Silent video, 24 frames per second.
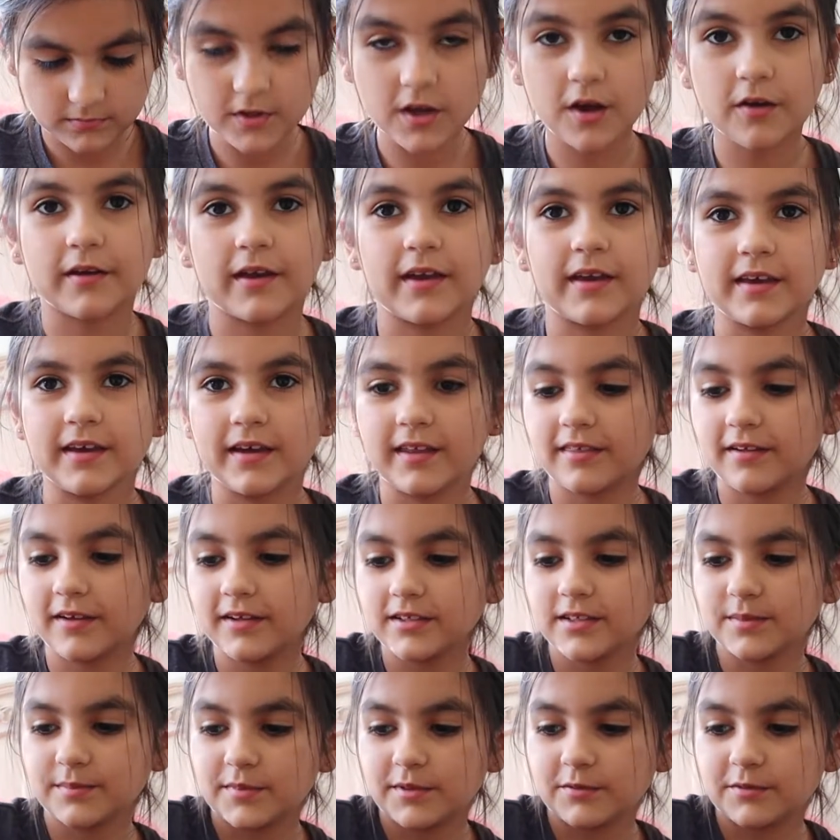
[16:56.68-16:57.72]
Okay, yeah, I thought
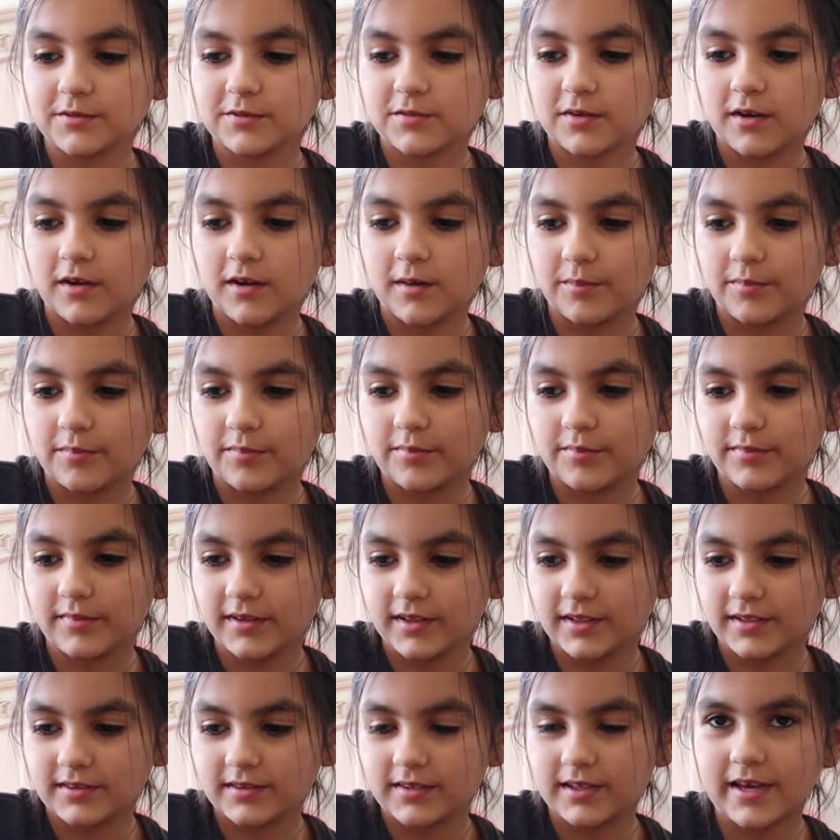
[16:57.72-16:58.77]
something was up,
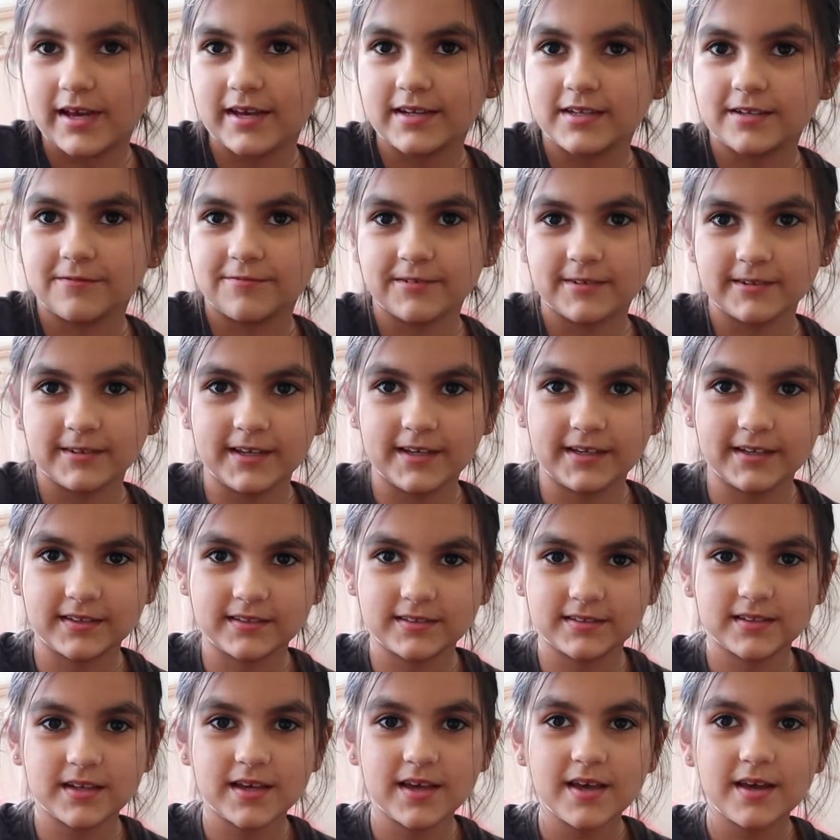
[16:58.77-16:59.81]
like, they had different
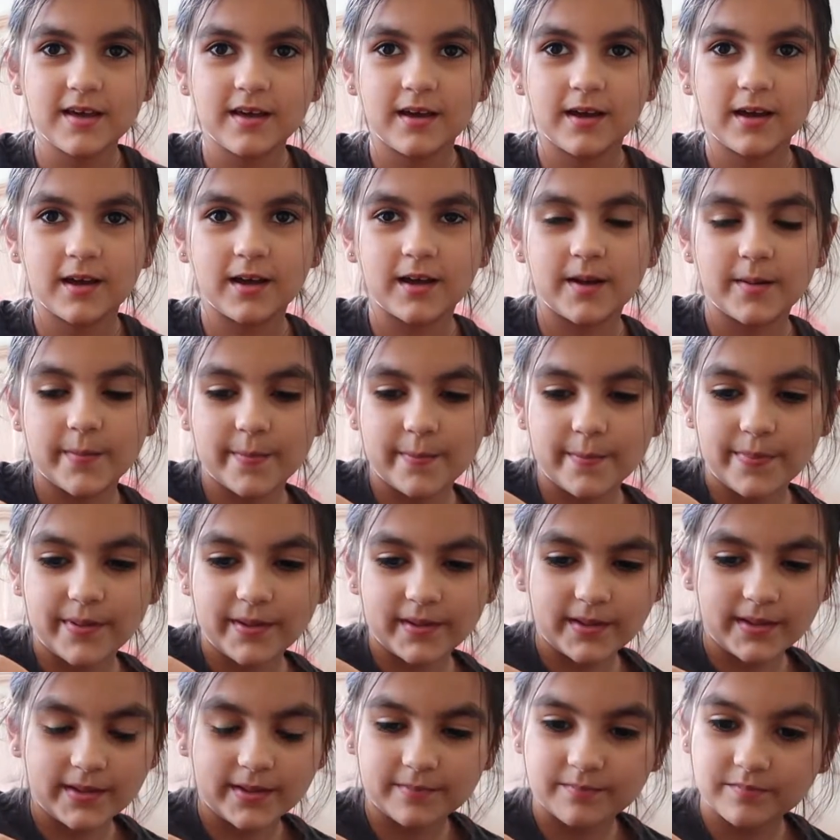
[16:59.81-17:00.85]
legs. Um, but,
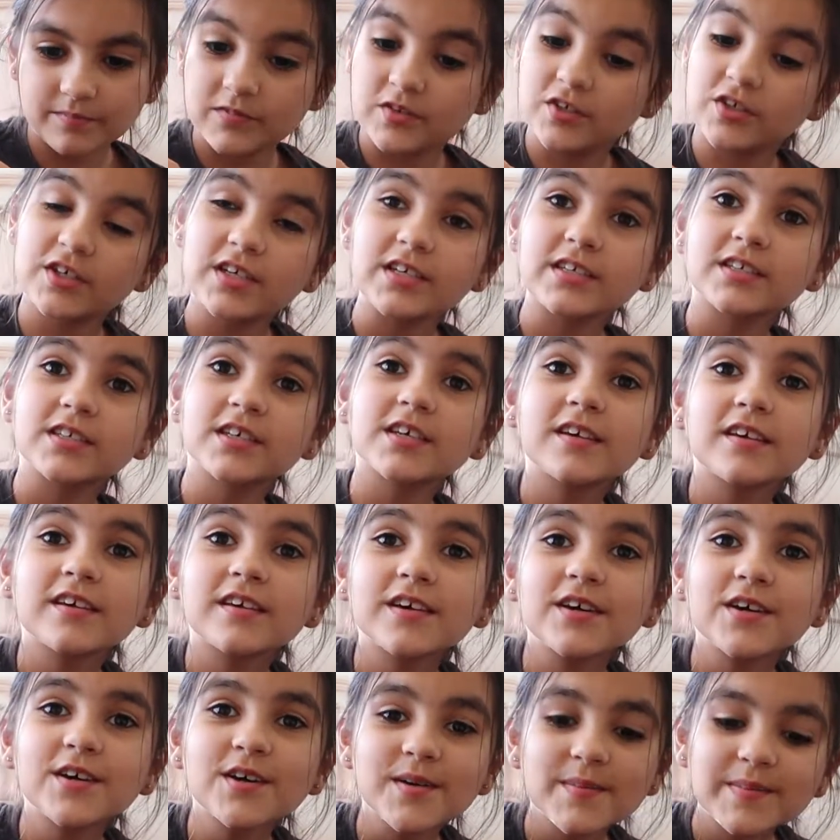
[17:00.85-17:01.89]
like, she's
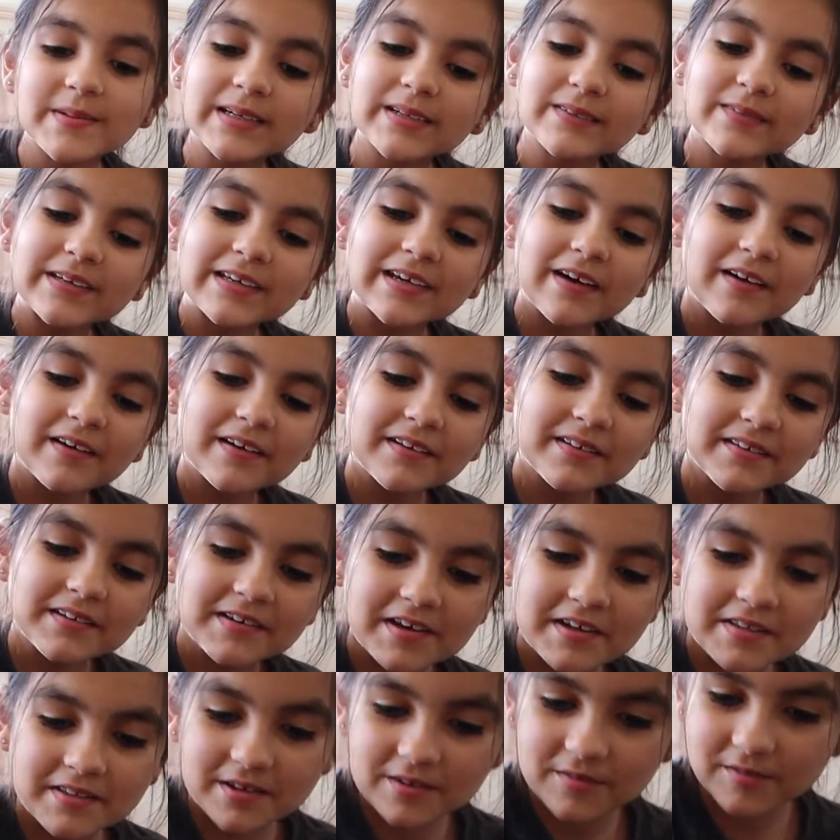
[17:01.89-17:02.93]
cute, but we got
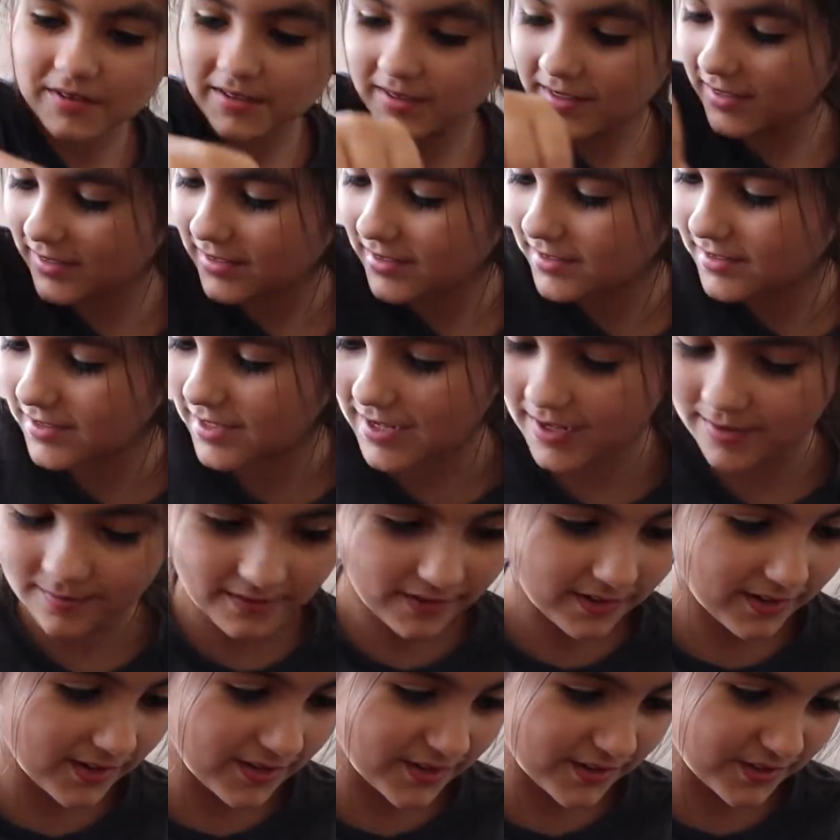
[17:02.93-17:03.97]
another one. That's sad. We got a